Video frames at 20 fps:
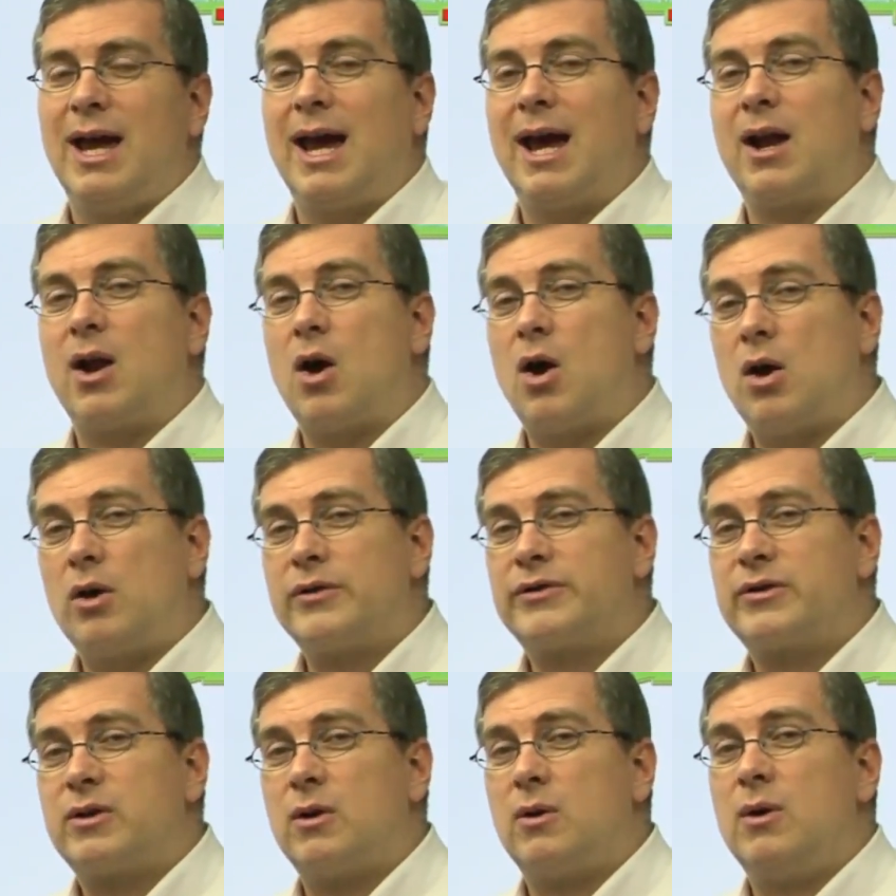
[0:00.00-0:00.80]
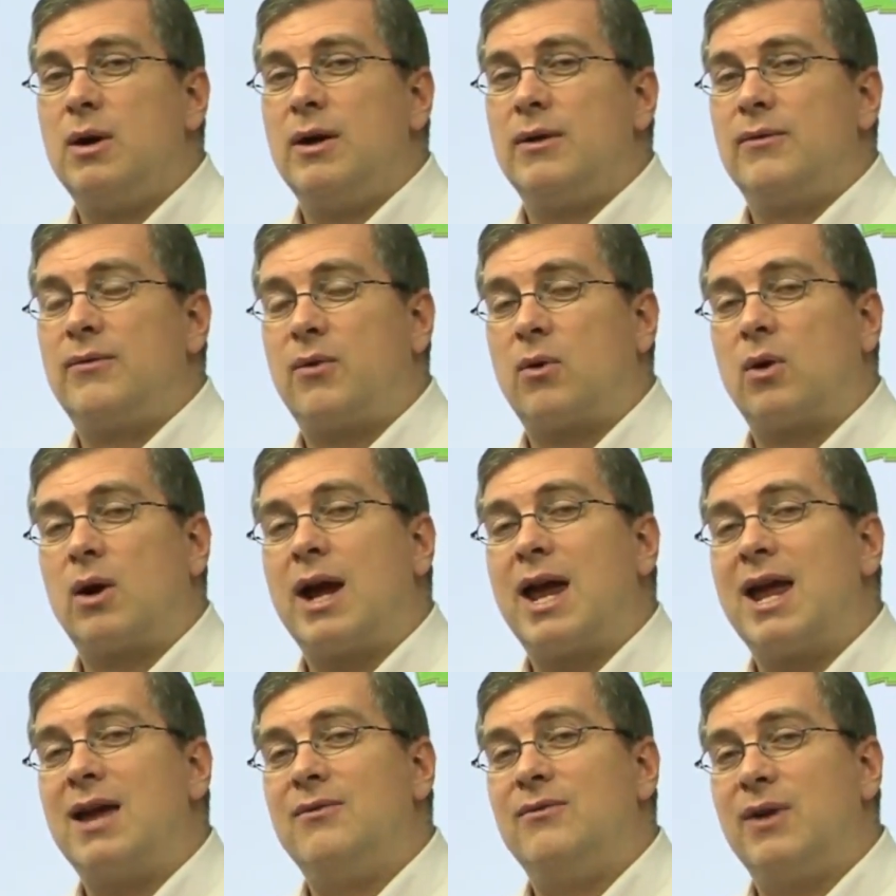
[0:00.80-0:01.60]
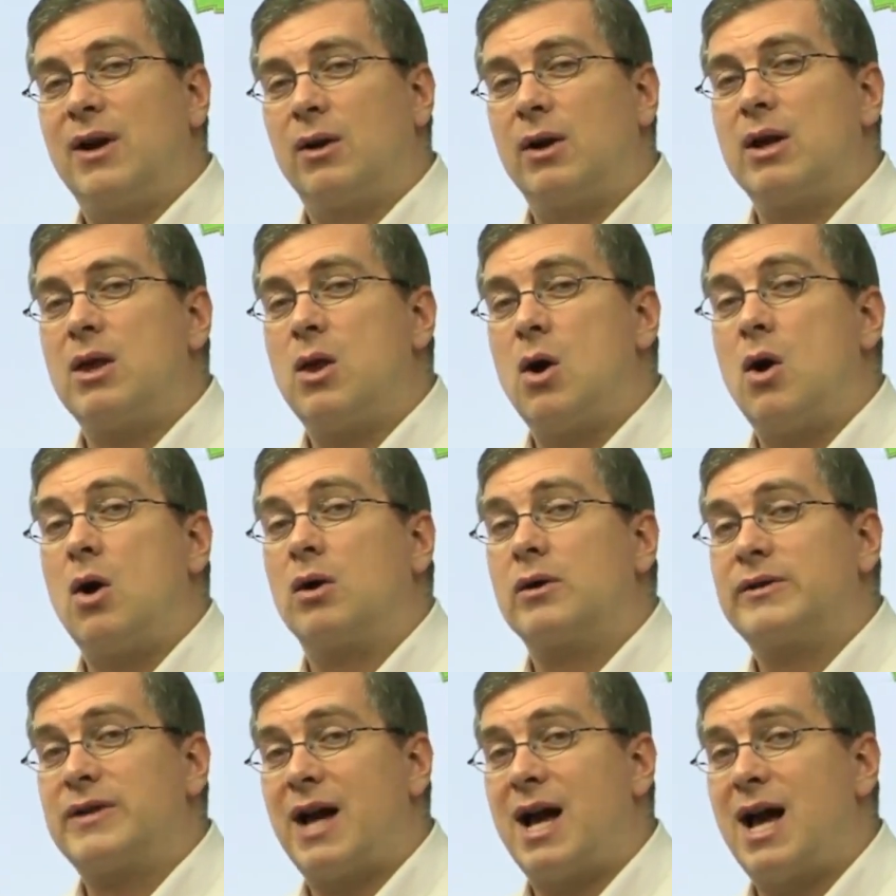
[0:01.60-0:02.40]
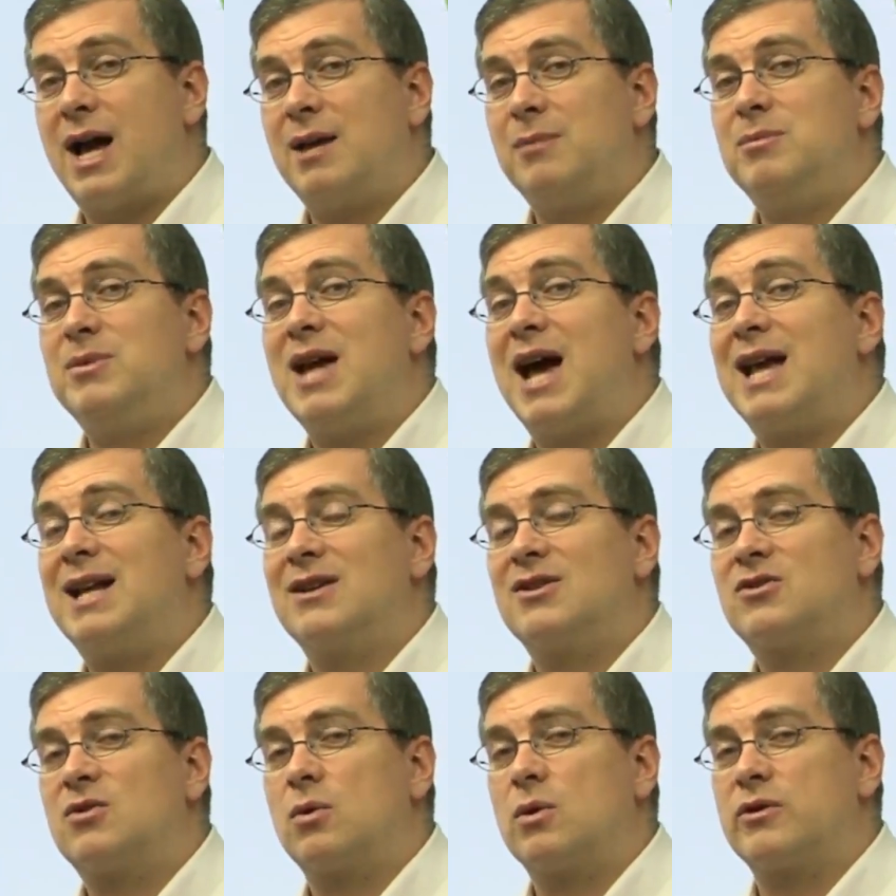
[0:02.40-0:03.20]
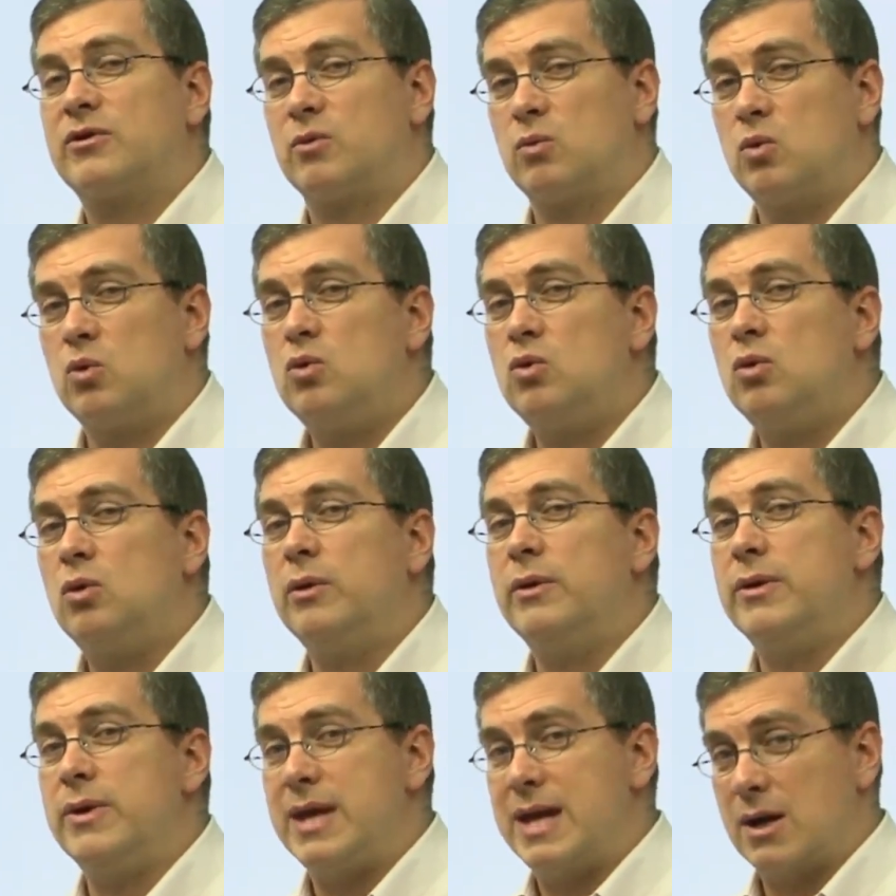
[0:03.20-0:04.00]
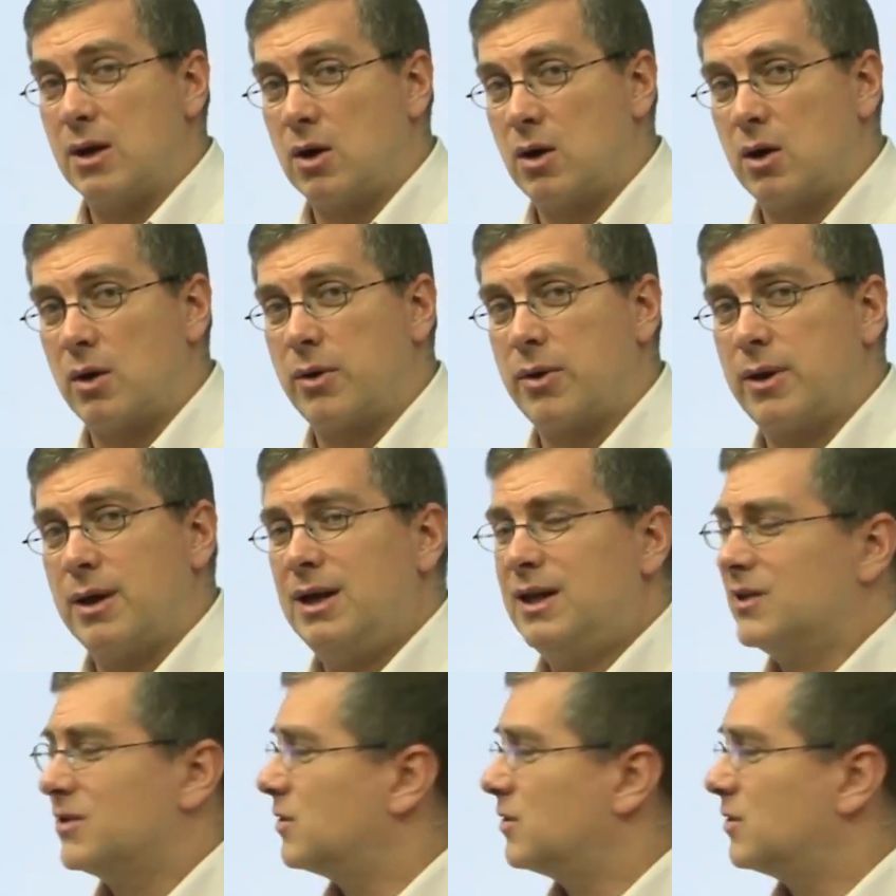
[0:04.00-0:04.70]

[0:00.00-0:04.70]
and also for a very long time, dinosaurs ruled the earth.